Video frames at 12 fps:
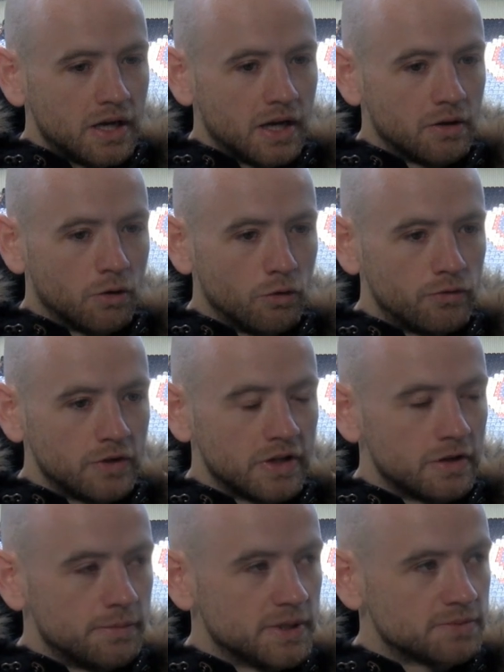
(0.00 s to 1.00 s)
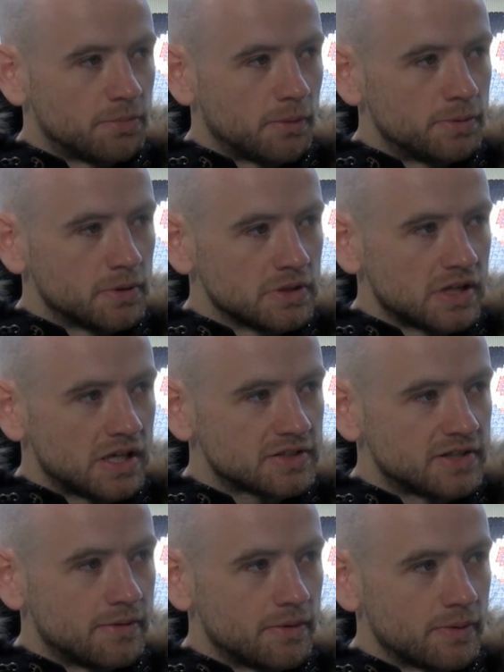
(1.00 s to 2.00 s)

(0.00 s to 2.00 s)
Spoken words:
and hopefully they'll be as popular as last time,